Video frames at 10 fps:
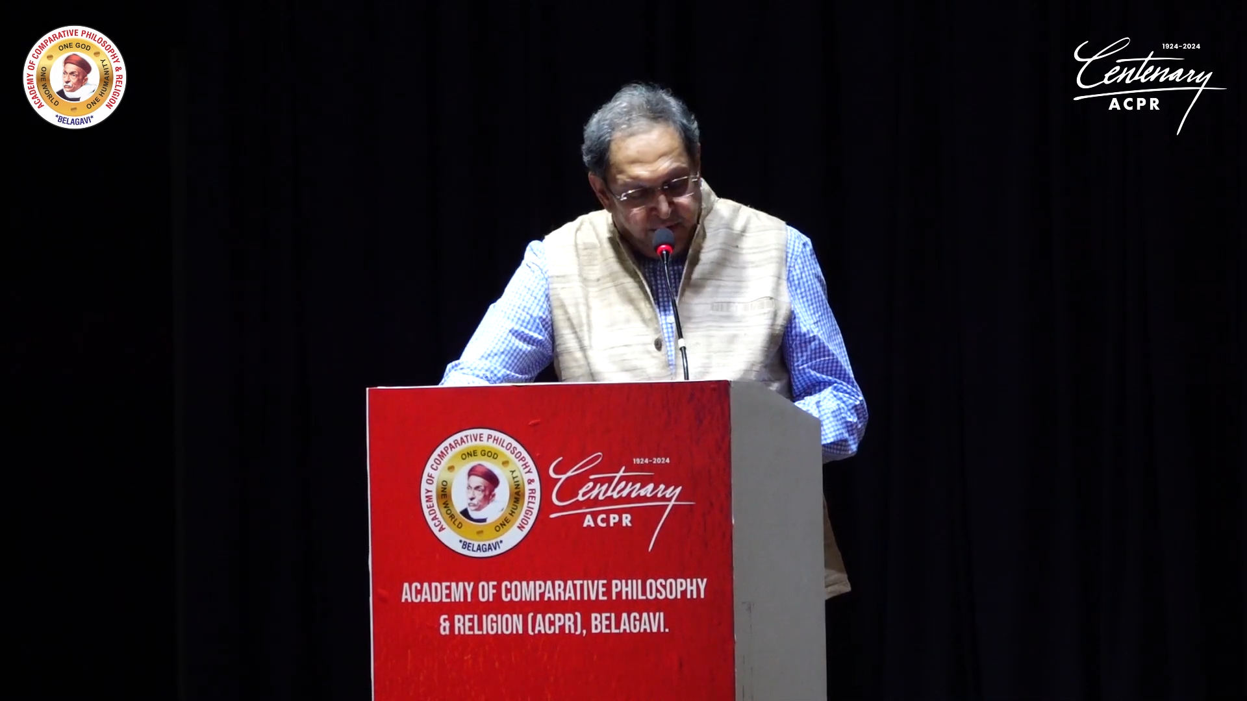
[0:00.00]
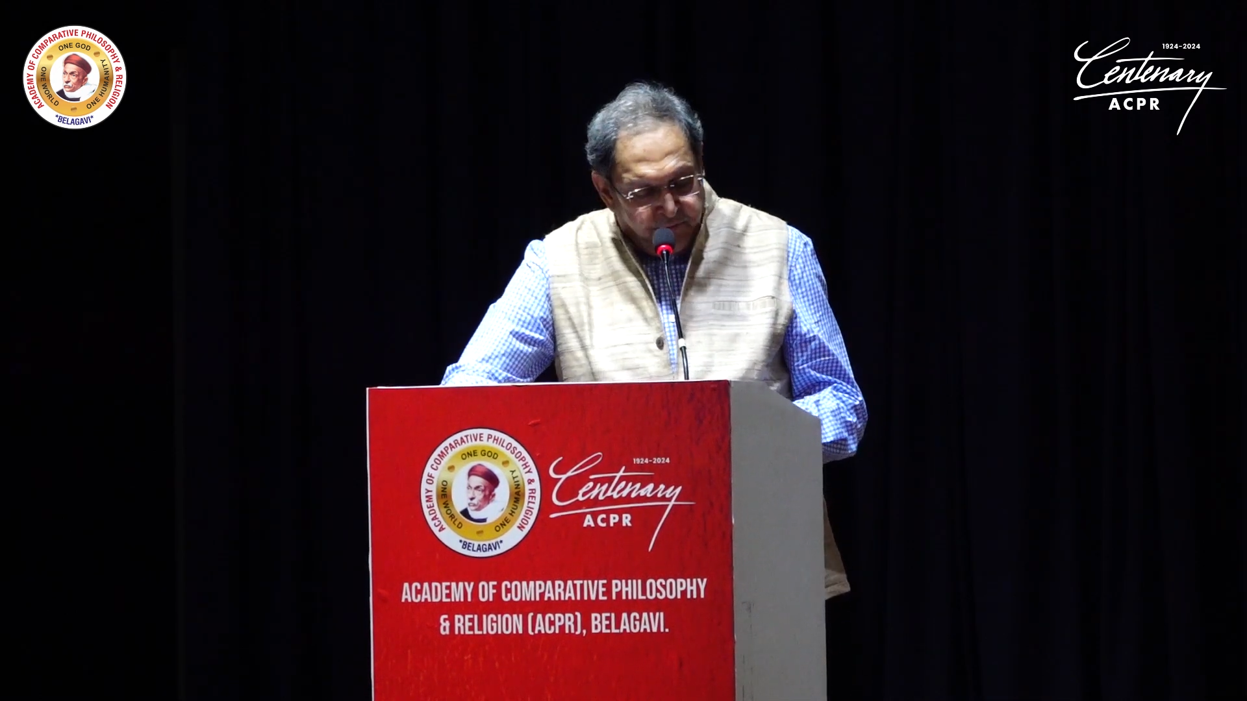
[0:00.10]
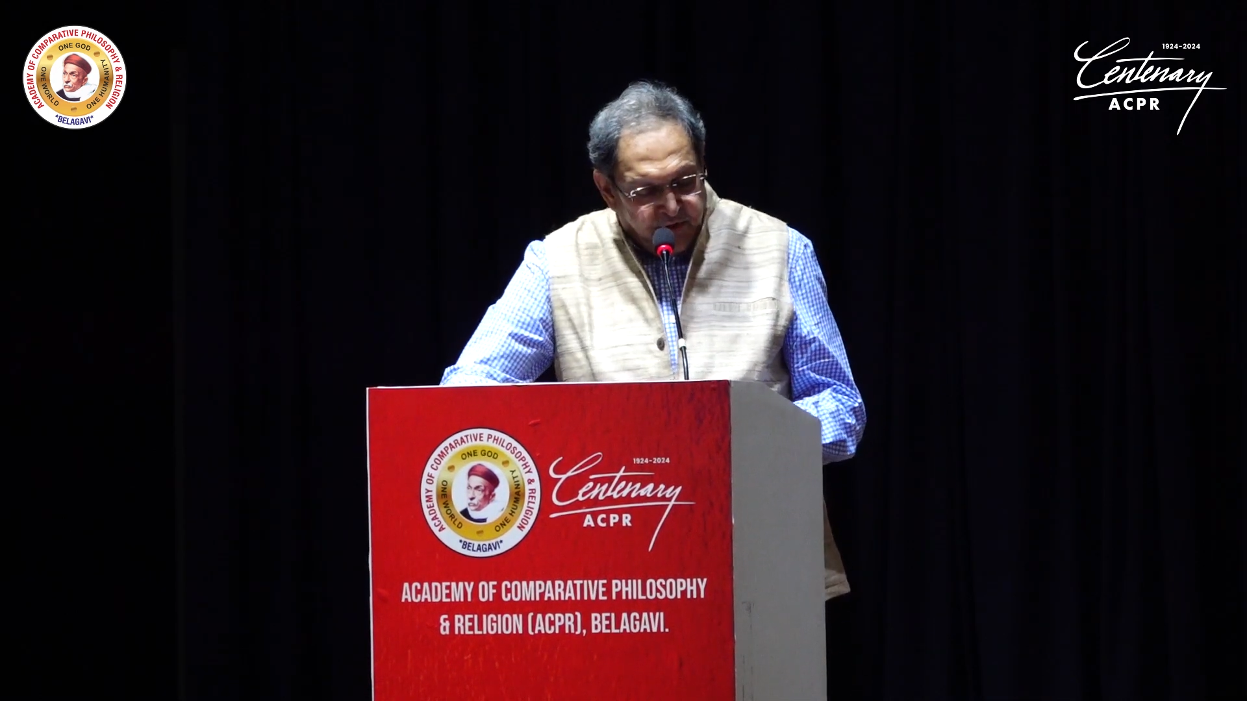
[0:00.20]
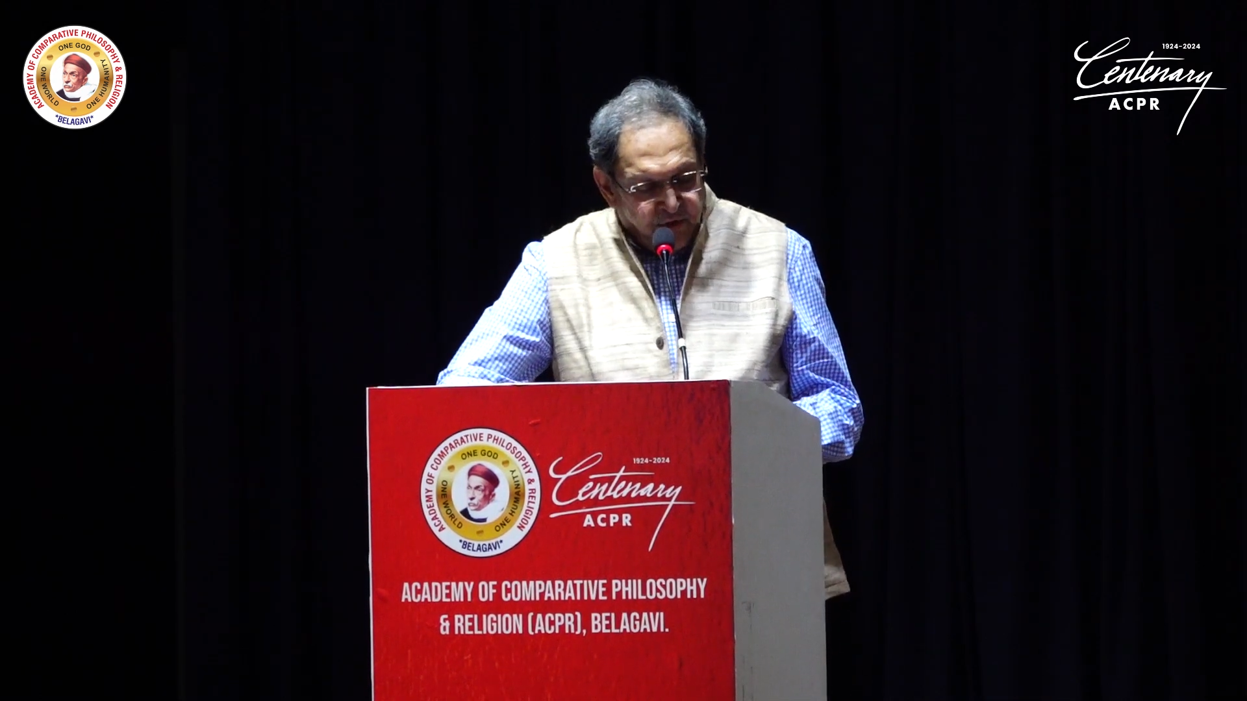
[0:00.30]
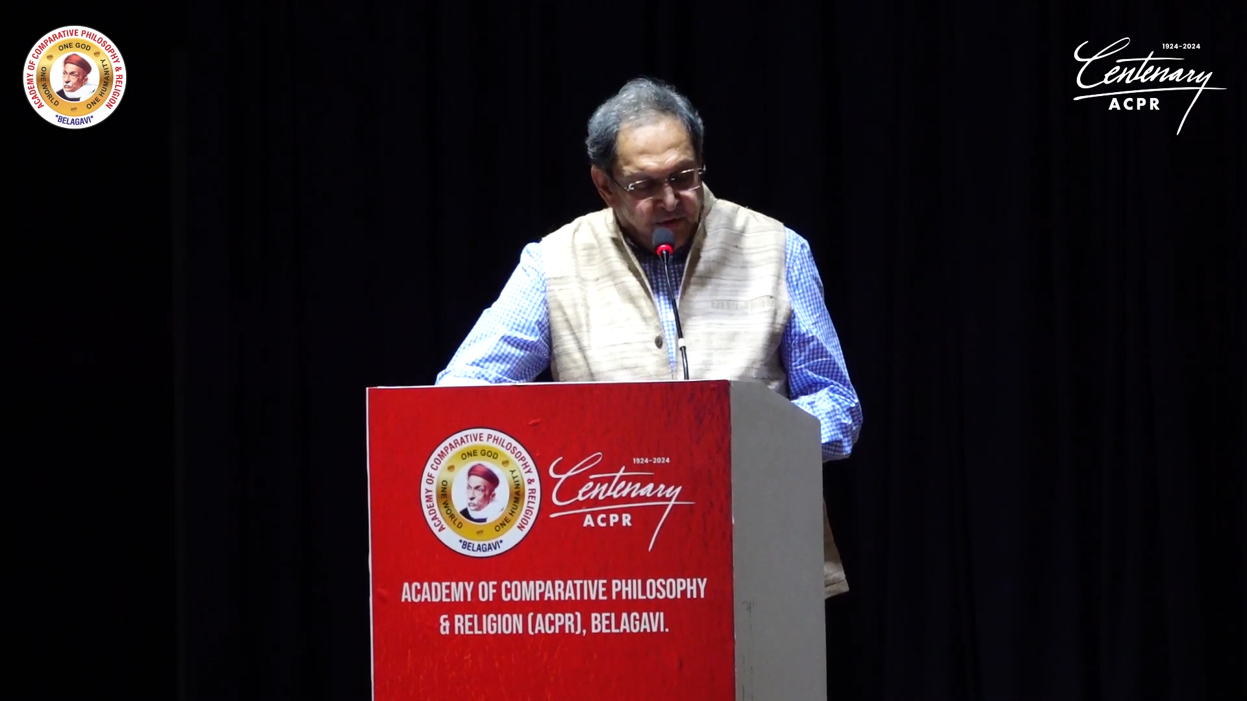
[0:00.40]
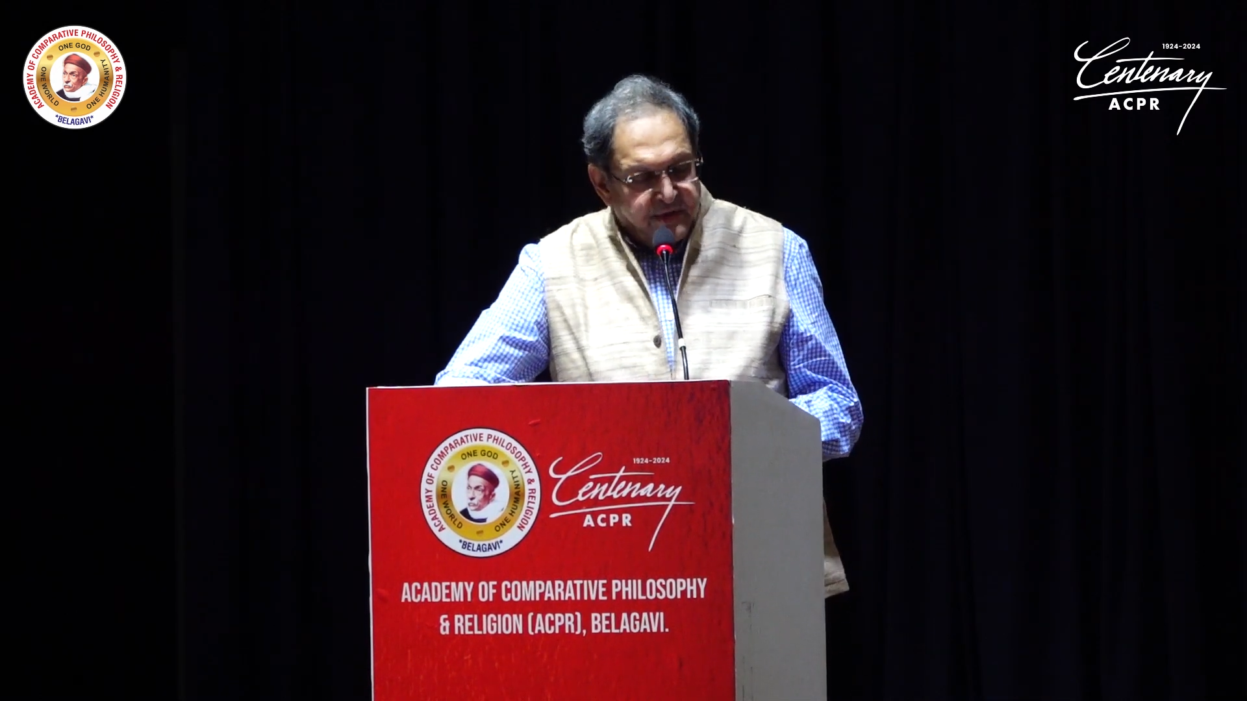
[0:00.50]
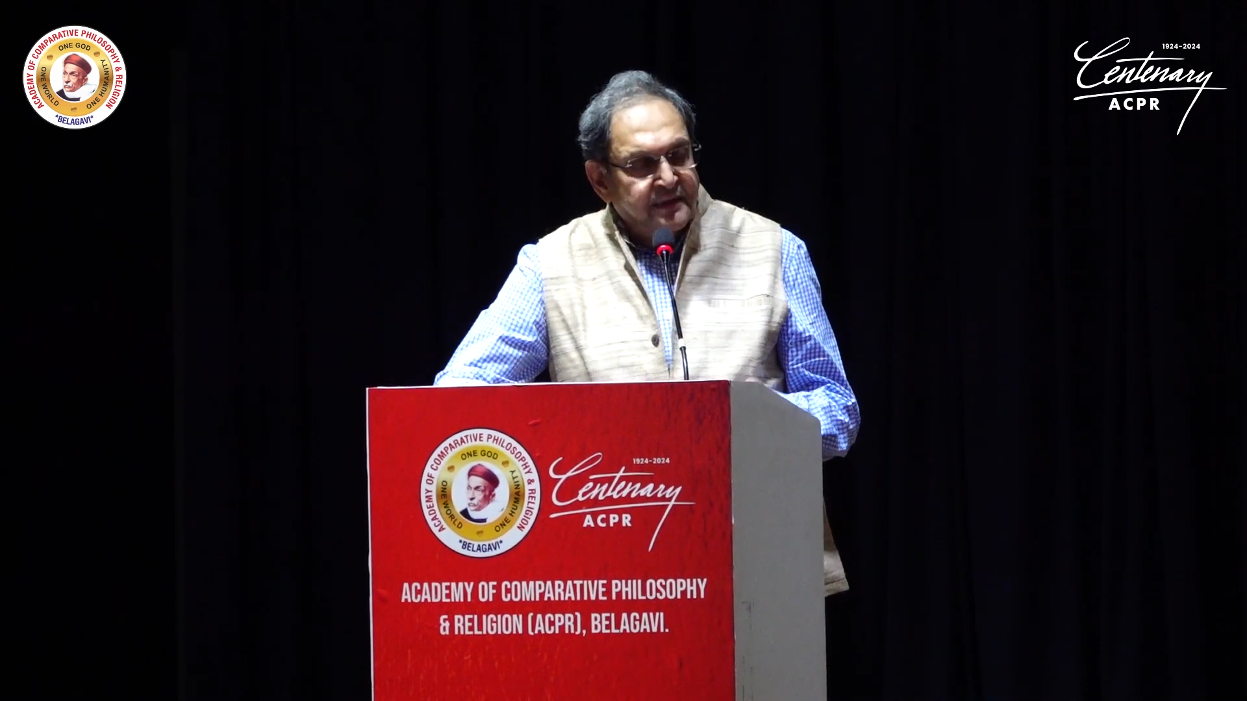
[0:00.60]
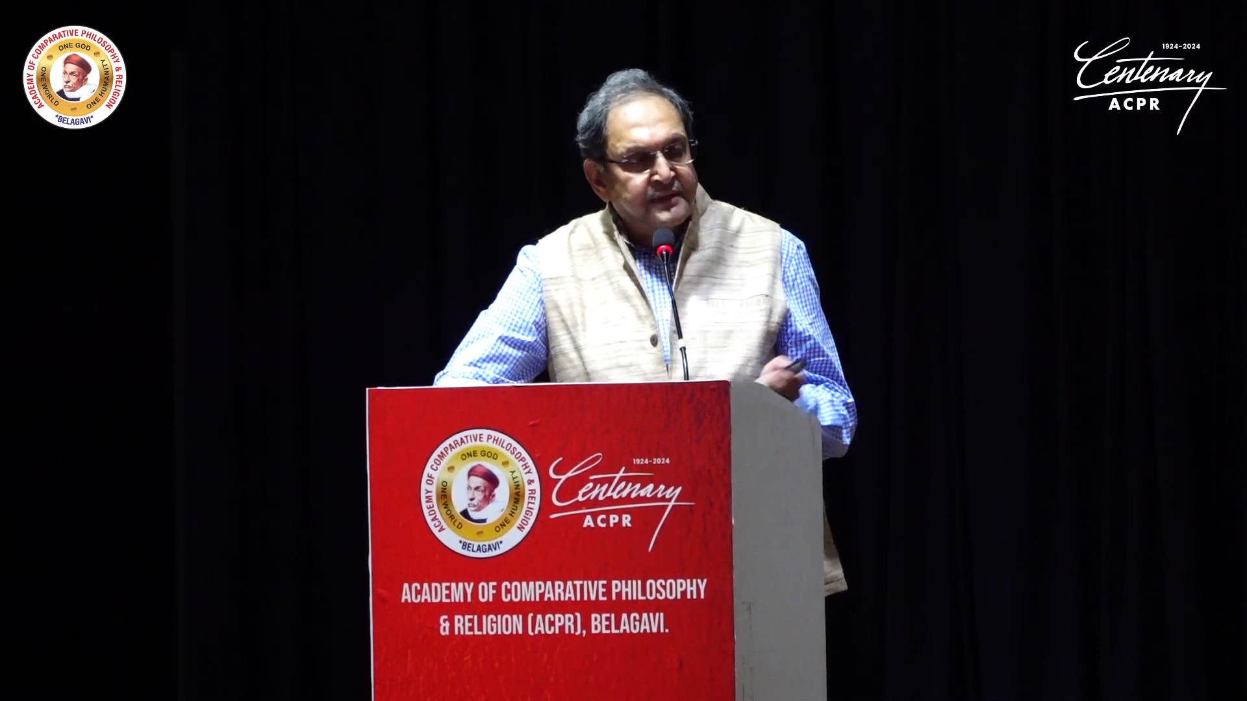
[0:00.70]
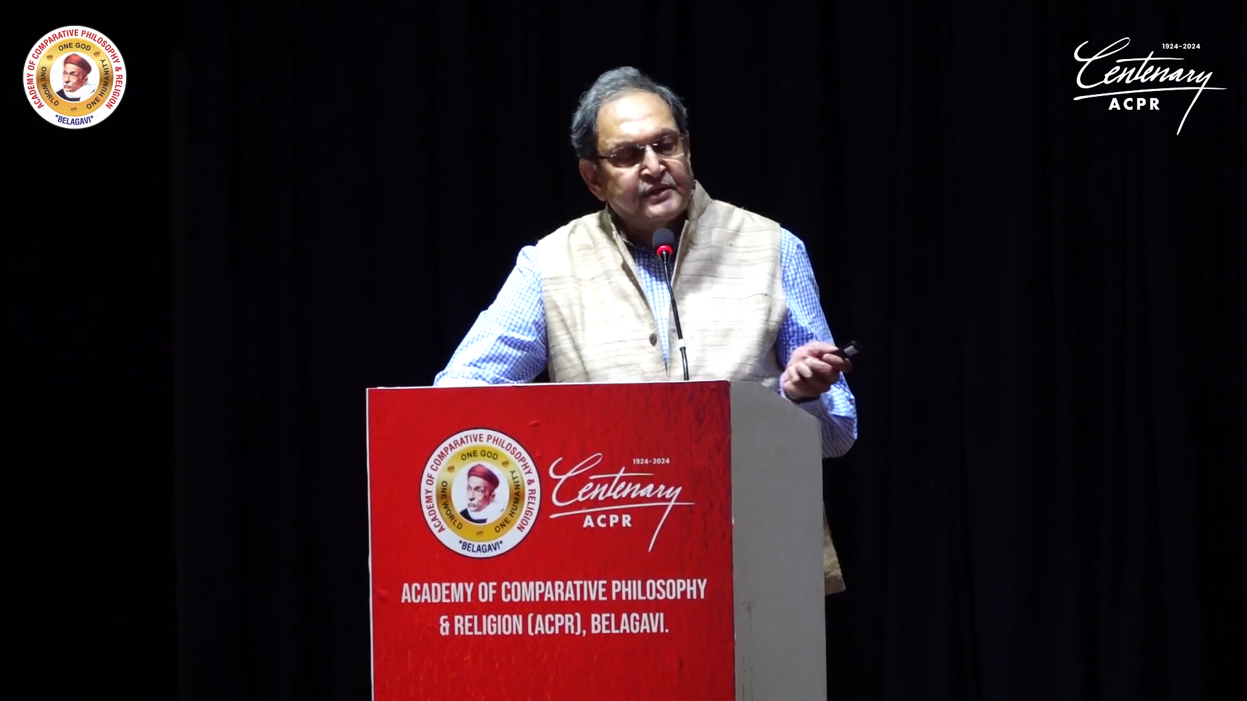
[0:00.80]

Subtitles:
We are talking,